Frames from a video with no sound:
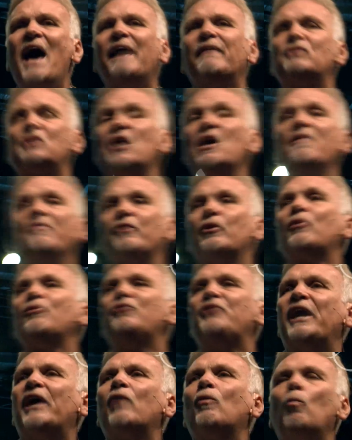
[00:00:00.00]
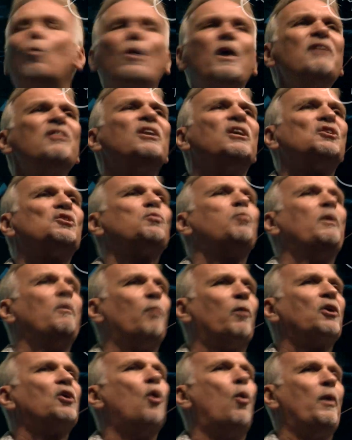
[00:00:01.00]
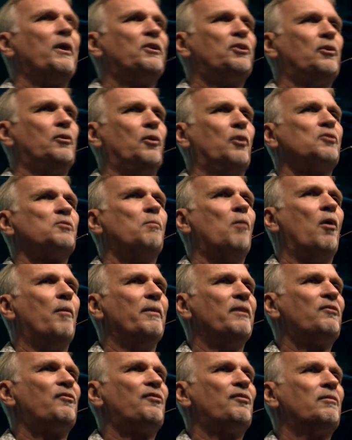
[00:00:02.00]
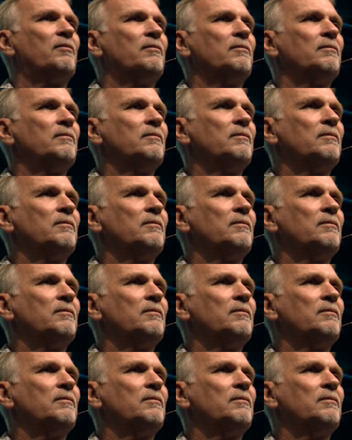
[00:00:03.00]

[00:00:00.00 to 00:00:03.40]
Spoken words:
lives that are there with us when we're going through those moments.